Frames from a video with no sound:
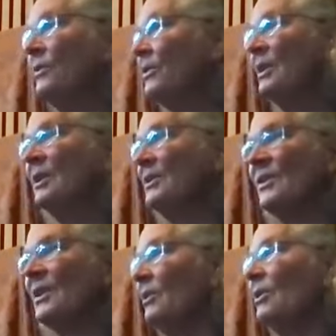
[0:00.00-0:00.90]
think is
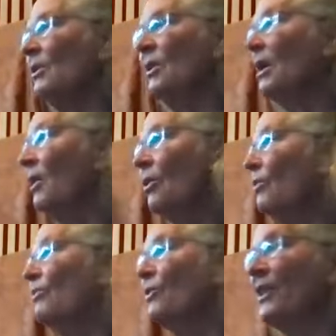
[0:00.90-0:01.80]

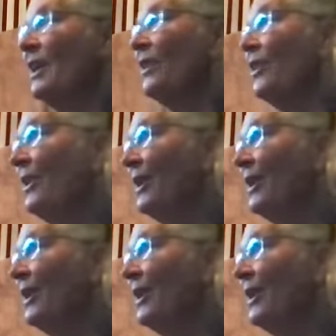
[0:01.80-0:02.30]
over there